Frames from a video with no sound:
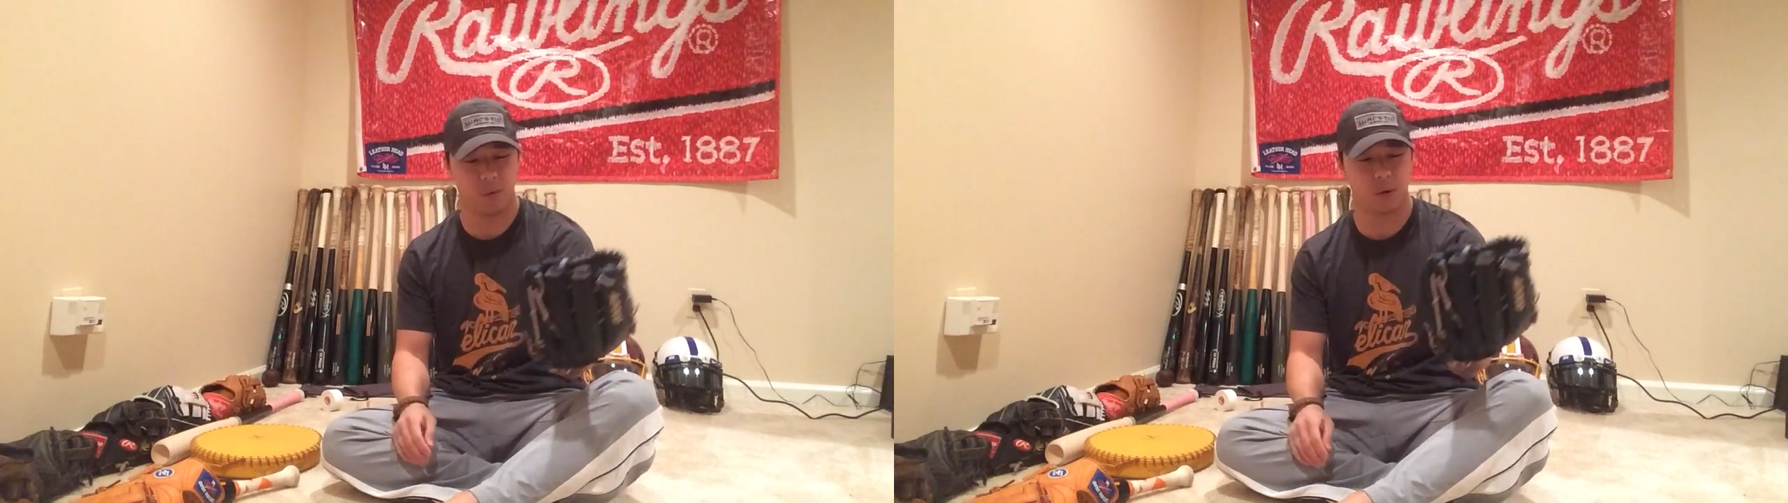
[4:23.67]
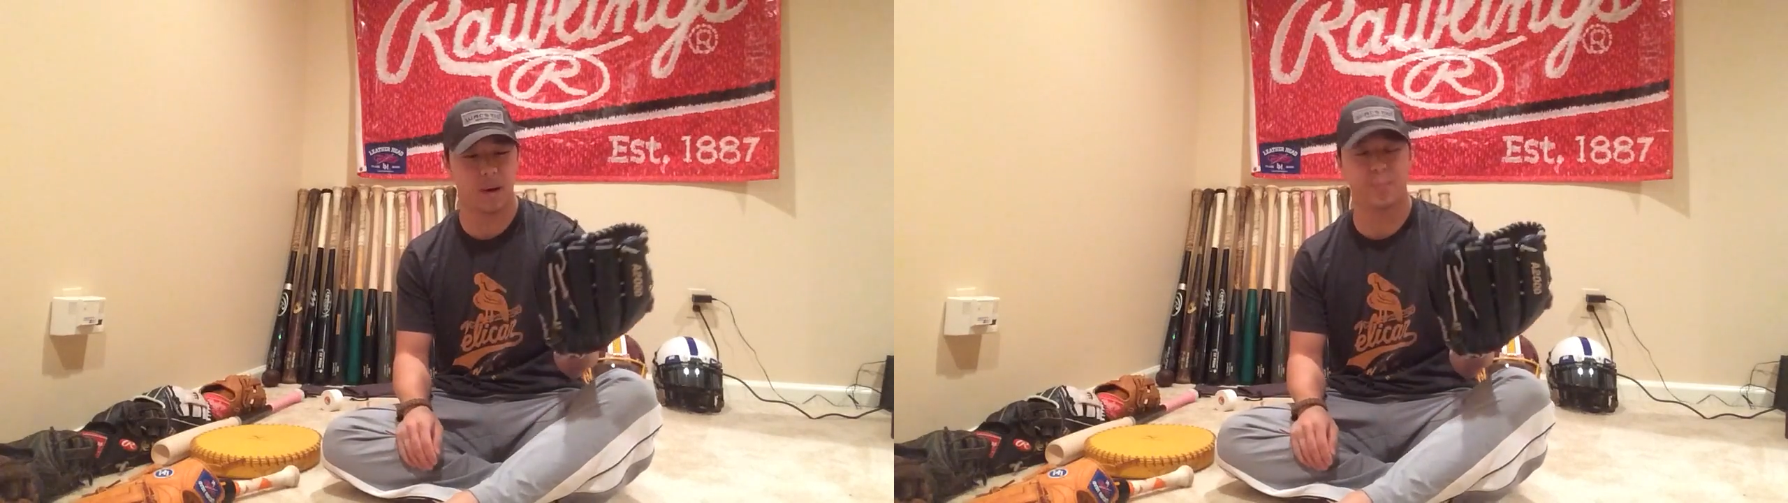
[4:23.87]

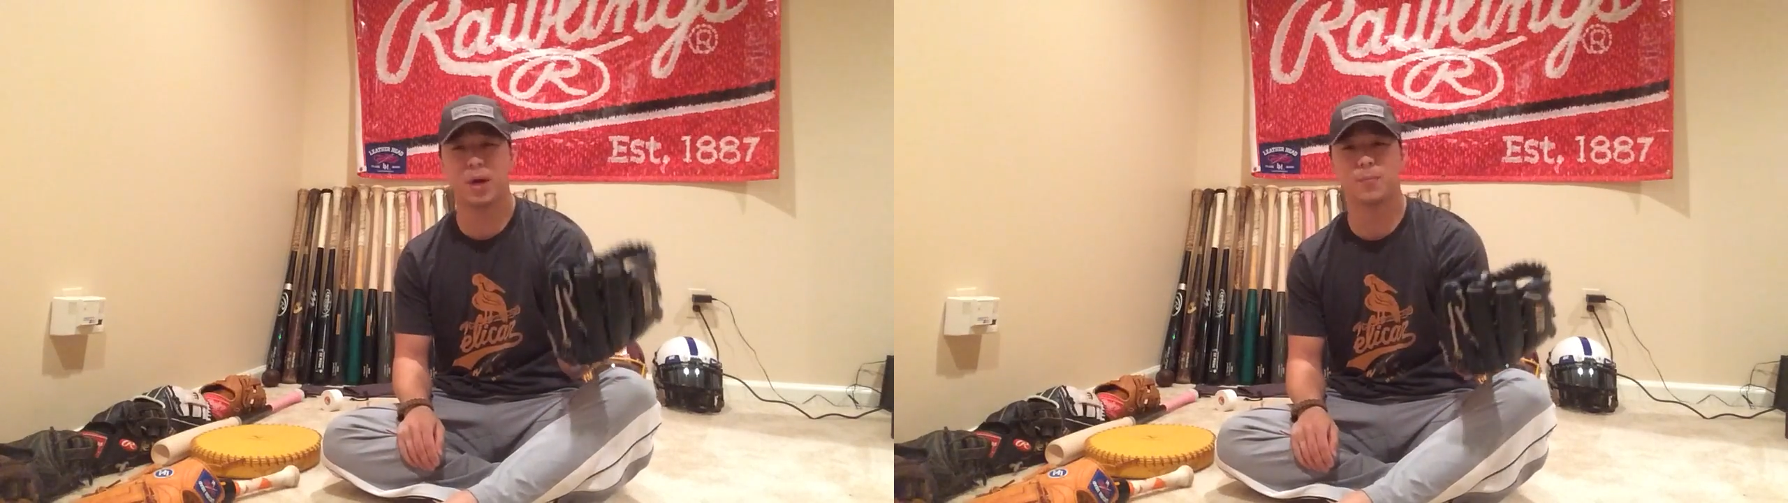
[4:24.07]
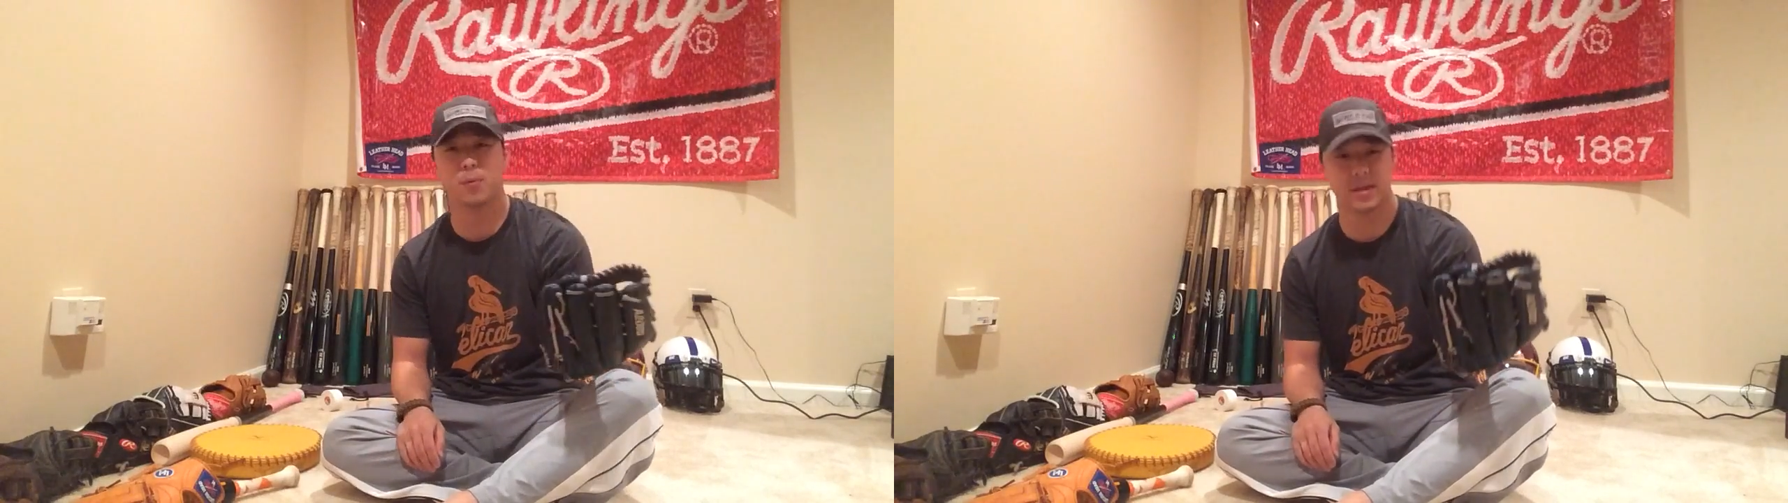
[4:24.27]
where my
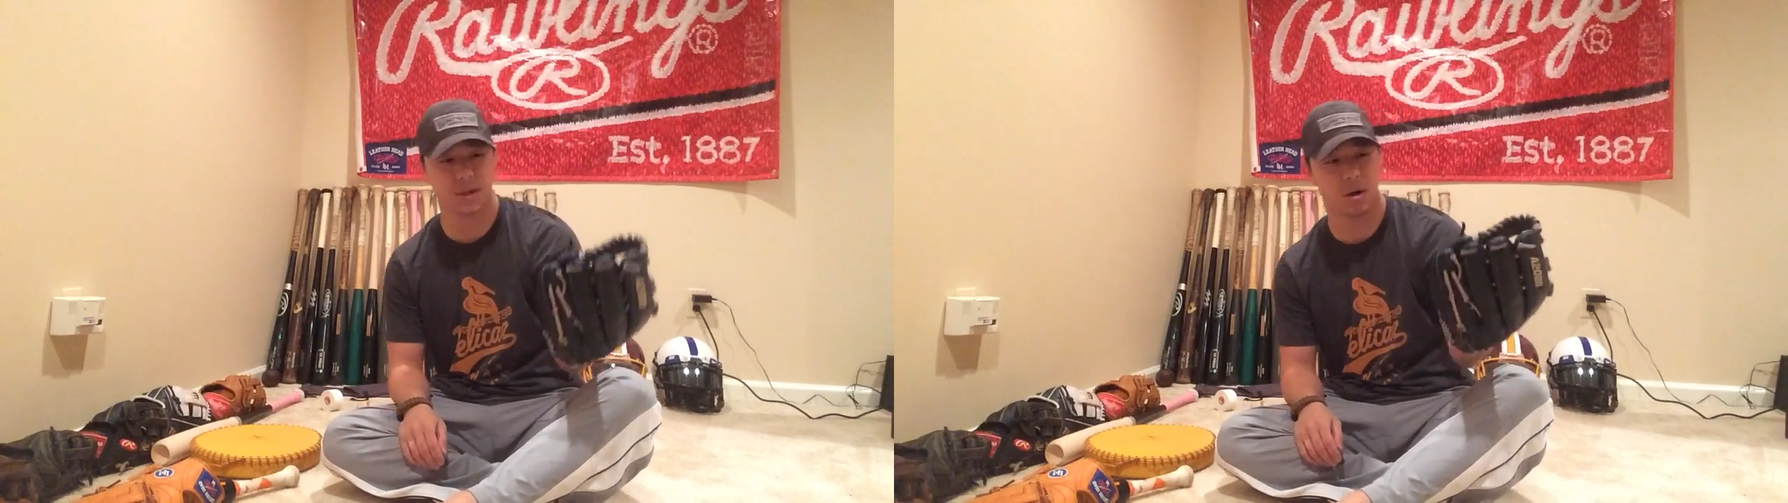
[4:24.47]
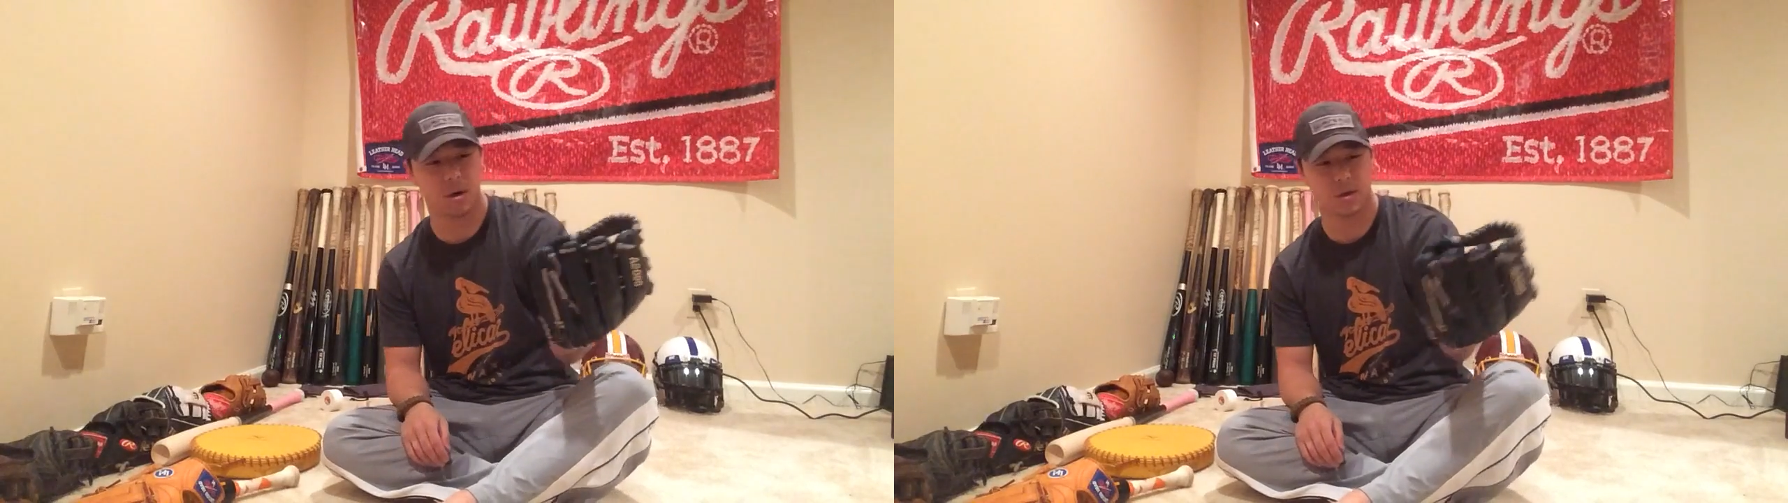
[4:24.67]

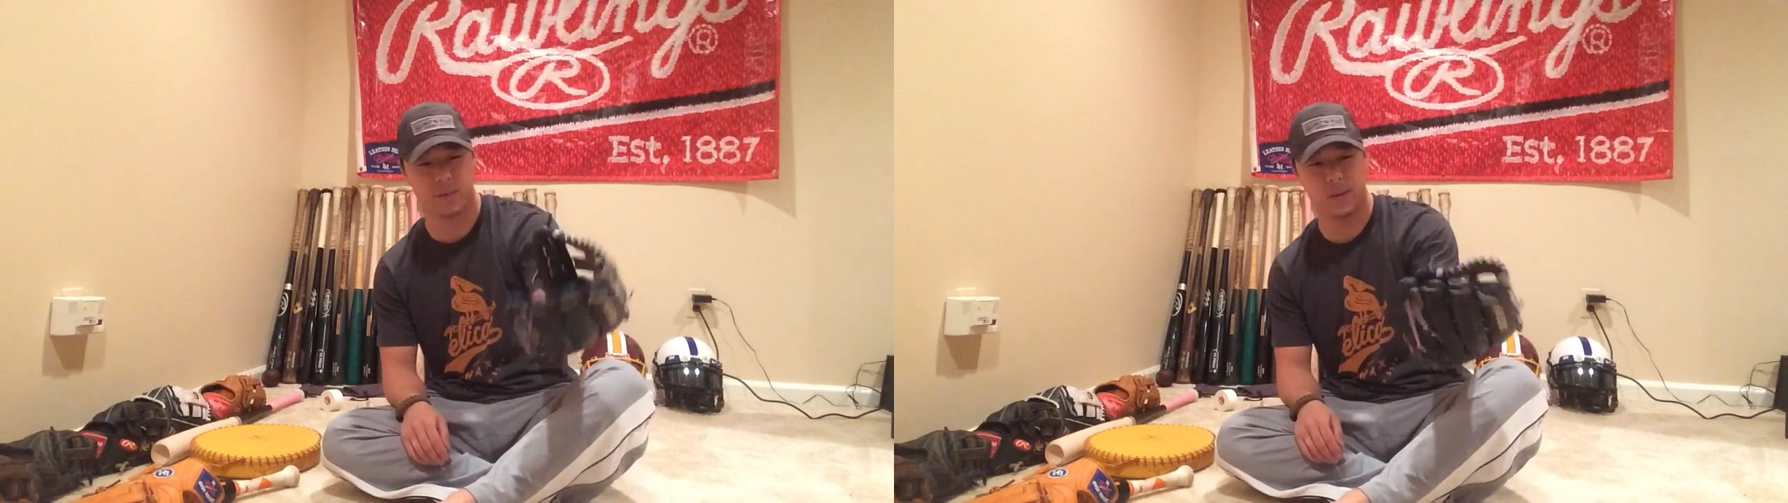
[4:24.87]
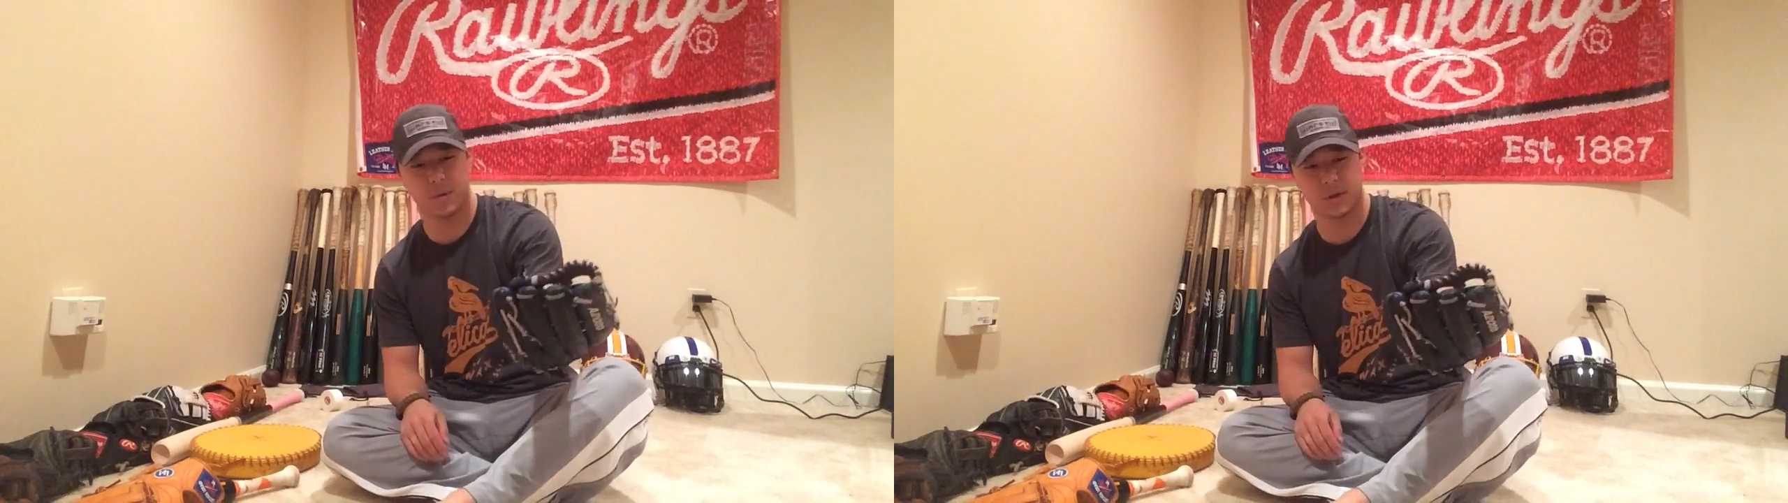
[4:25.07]
breakpoints are. So
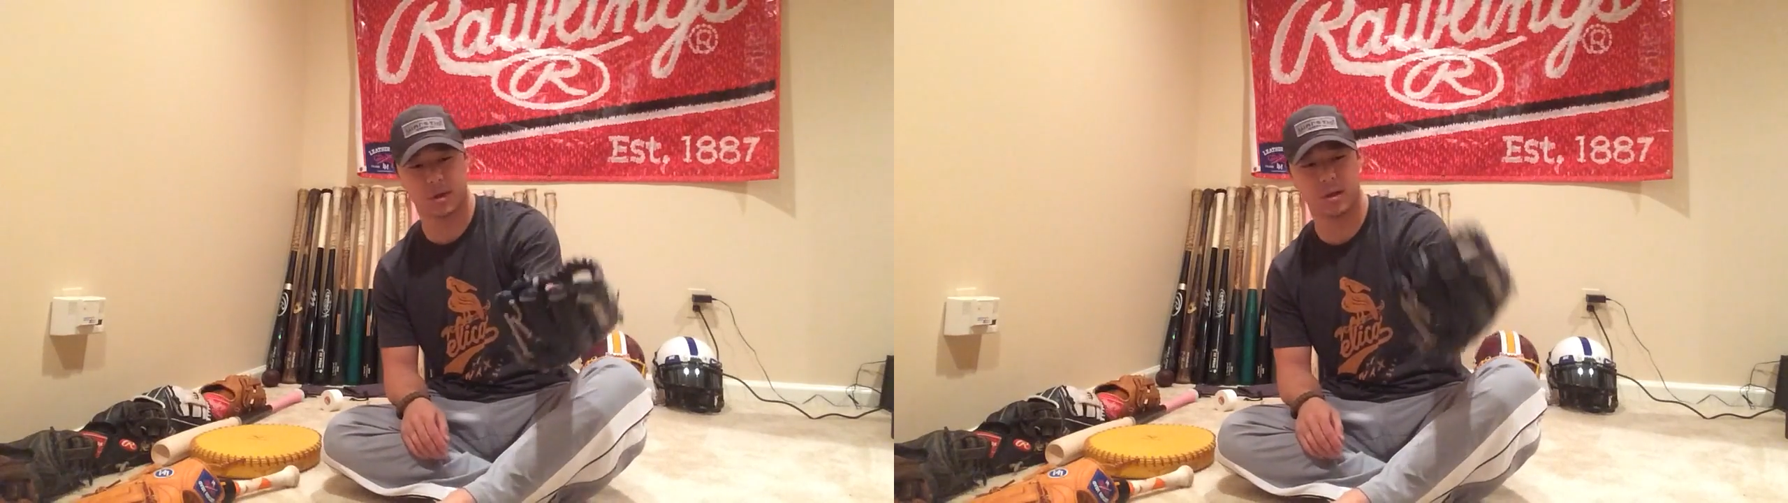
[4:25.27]
I'm going to put the